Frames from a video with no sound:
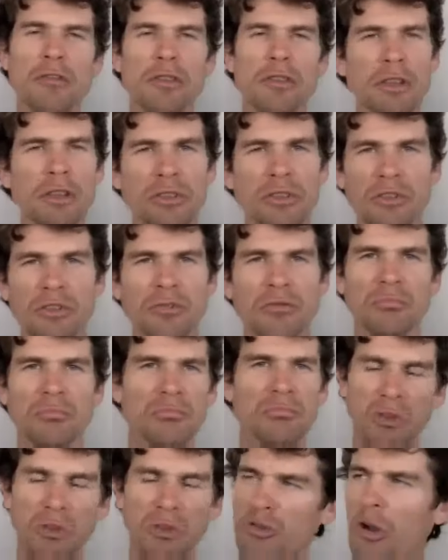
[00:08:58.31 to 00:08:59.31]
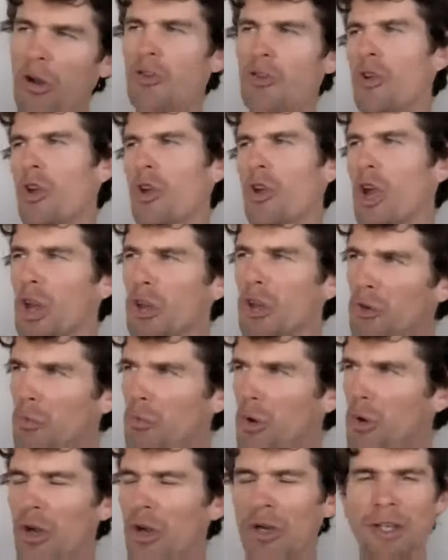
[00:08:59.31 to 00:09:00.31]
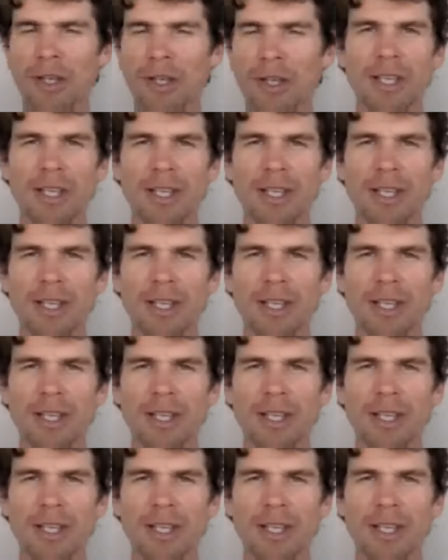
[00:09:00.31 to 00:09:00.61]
You know, just tried so hard, didn't work.